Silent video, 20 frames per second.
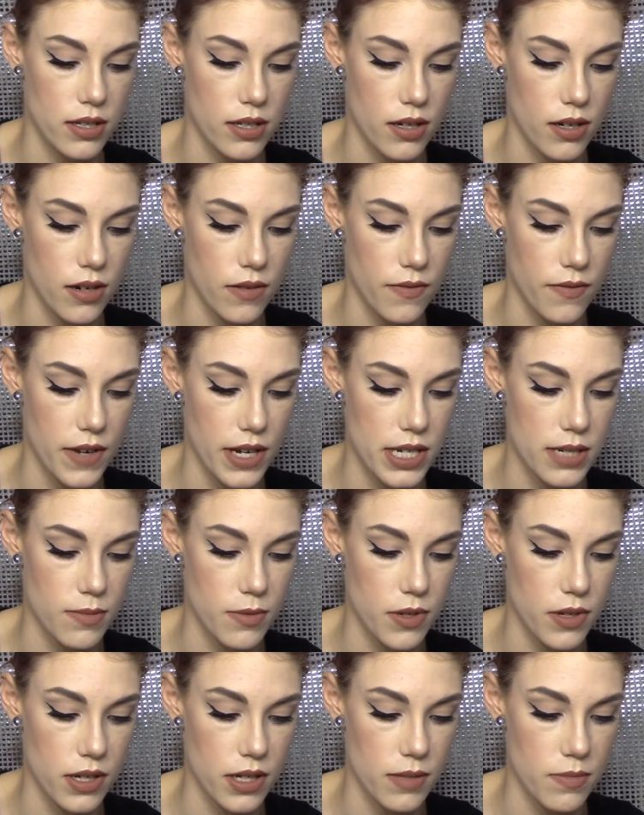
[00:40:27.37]
Her
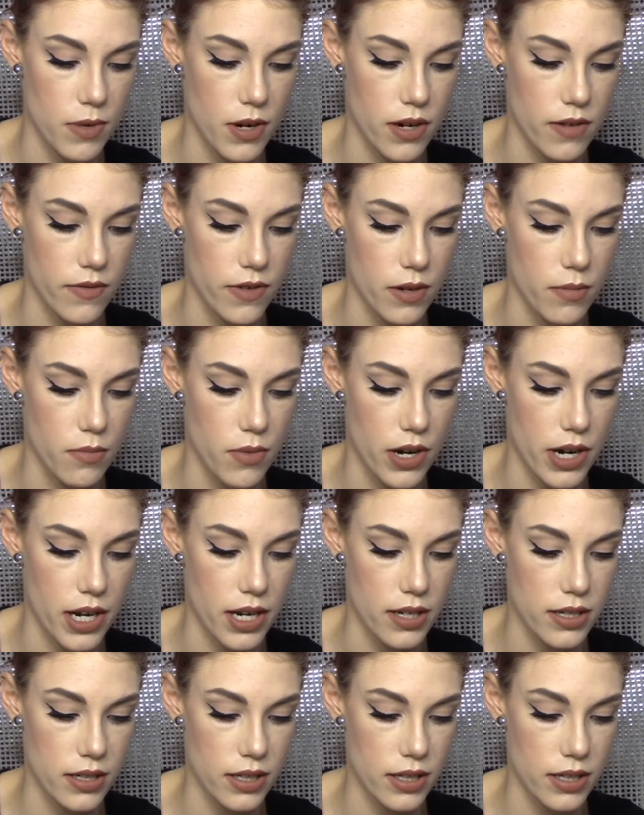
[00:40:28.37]
Facebook is part of her brand.